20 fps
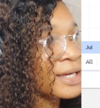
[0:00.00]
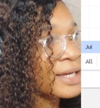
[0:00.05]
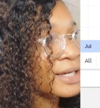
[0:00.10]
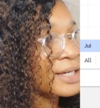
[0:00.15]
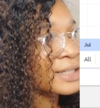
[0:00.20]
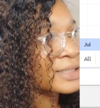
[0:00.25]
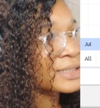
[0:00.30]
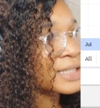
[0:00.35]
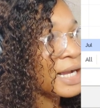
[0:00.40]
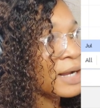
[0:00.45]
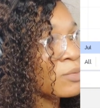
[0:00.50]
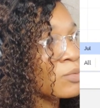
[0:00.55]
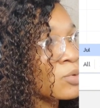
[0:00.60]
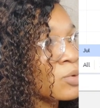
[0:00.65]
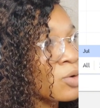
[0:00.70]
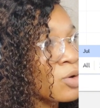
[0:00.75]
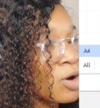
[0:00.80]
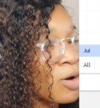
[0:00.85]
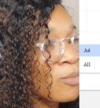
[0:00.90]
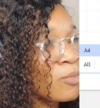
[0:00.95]
A time
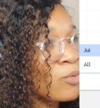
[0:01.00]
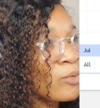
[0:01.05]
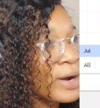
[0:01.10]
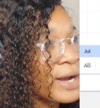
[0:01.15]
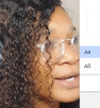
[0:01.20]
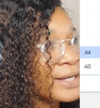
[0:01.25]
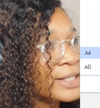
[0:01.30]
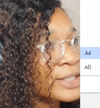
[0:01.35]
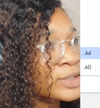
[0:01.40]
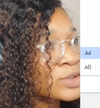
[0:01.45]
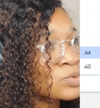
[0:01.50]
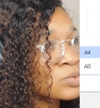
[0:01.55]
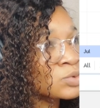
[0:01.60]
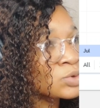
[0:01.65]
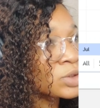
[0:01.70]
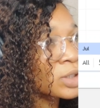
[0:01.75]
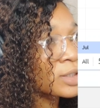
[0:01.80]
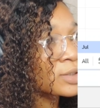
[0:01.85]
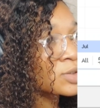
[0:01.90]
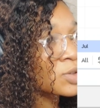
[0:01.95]
will come where it will
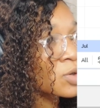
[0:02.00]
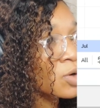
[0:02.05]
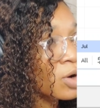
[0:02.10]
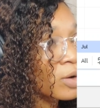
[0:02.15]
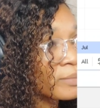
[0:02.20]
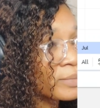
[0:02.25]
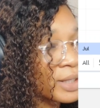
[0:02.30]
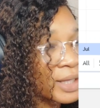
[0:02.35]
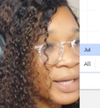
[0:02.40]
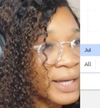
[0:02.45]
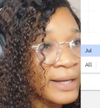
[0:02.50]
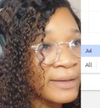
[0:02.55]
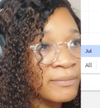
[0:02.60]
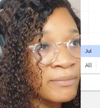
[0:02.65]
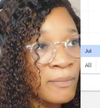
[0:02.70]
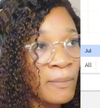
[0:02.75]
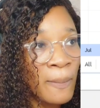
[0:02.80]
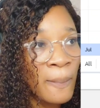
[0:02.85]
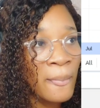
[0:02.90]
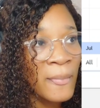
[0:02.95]
just come
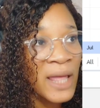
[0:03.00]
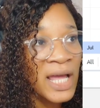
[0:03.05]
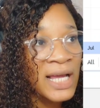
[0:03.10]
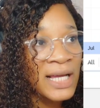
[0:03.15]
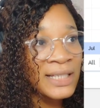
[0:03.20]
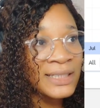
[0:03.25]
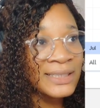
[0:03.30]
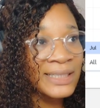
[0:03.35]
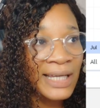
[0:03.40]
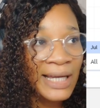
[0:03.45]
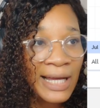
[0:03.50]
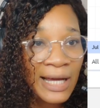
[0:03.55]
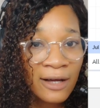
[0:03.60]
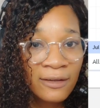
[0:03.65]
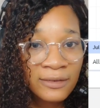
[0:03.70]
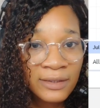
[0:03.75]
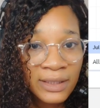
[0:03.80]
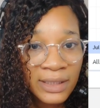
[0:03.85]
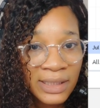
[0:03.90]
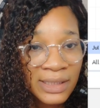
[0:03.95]
here, take
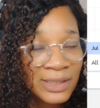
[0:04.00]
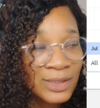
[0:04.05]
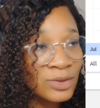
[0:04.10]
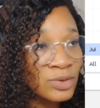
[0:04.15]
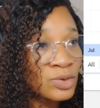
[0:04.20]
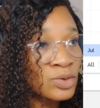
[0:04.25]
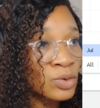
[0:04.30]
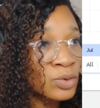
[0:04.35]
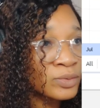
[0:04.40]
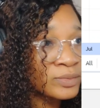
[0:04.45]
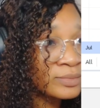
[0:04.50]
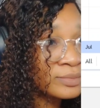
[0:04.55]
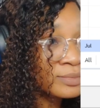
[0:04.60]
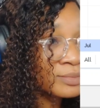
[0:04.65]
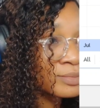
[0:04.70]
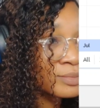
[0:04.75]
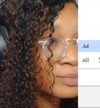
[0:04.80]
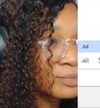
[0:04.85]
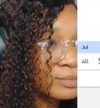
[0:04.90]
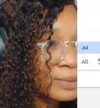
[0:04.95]
out this
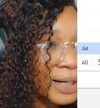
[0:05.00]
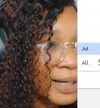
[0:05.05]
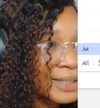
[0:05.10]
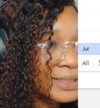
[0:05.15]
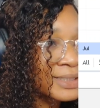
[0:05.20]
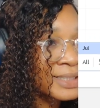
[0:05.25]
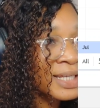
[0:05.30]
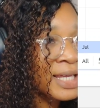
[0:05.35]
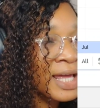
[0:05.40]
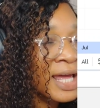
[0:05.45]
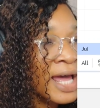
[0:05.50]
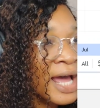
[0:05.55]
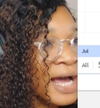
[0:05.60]
zone, right?